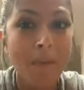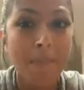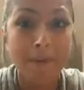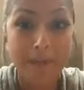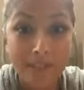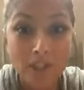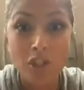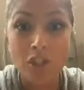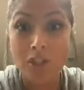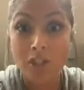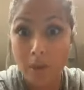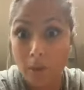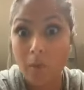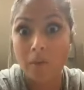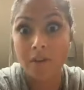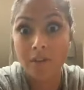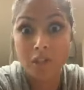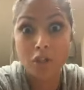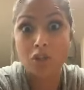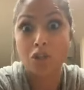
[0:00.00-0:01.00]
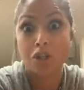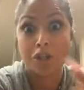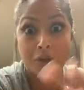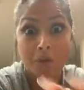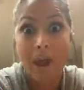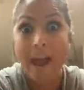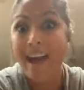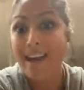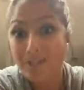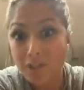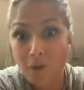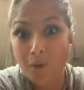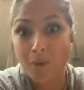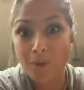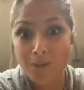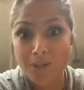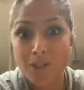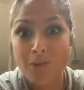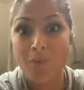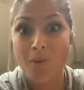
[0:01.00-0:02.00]
because there were these 2
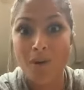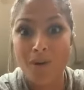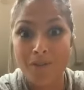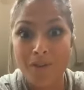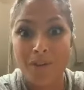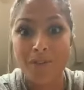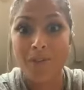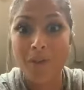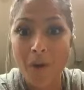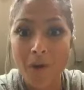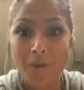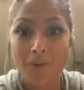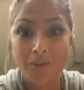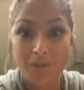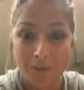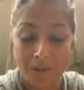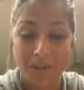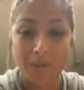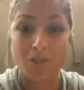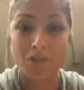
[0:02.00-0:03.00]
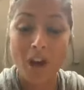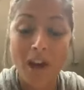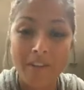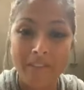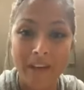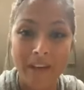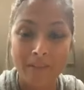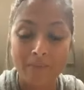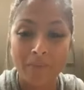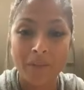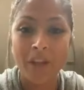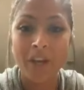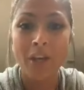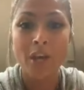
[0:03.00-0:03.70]
assholes that were on their phones while they were driving.